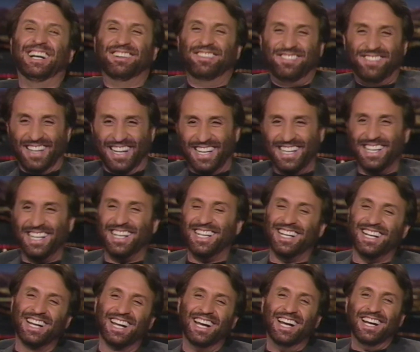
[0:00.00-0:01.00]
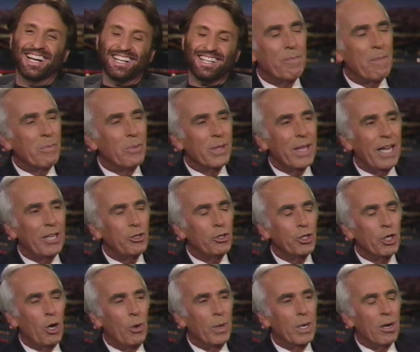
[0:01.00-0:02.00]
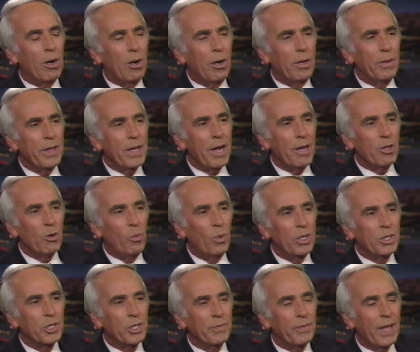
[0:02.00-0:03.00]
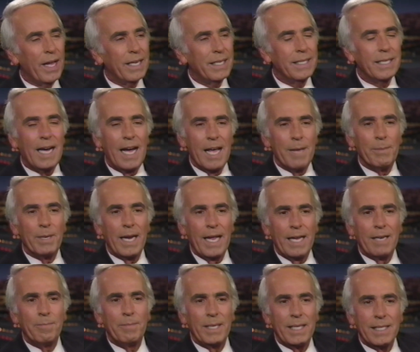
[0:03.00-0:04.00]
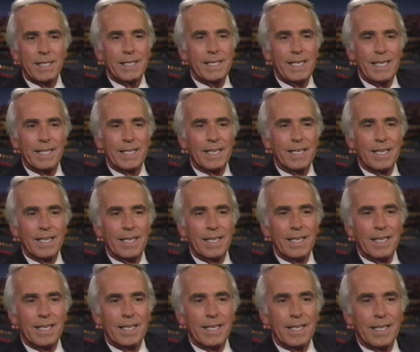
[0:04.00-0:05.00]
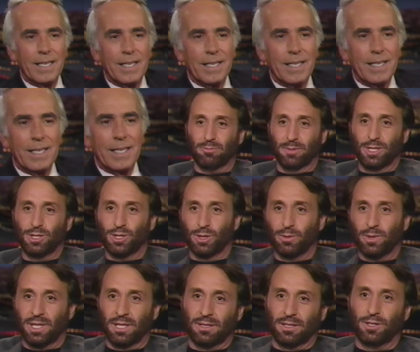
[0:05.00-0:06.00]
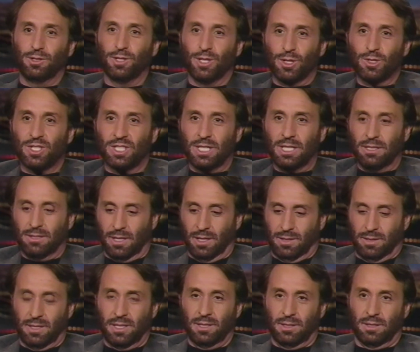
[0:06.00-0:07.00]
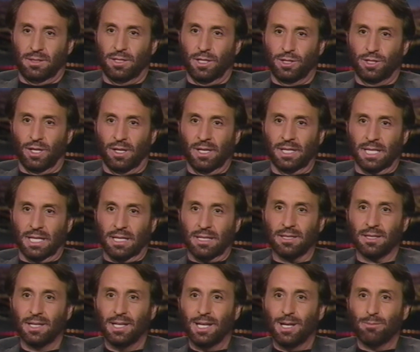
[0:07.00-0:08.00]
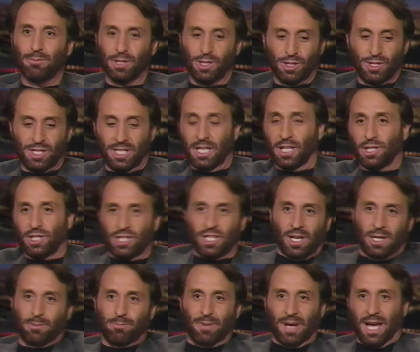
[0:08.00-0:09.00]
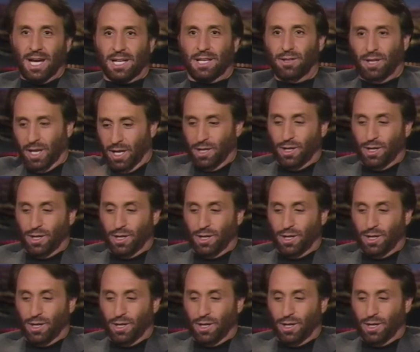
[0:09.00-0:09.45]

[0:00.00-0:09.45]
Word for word: I, I remember that. I remember that, was, that show and all the other ones of that time at N B C. Well, I have the, I have the tape of me doing the, you don't see the, the, the dog hit, but you see it chug back and, and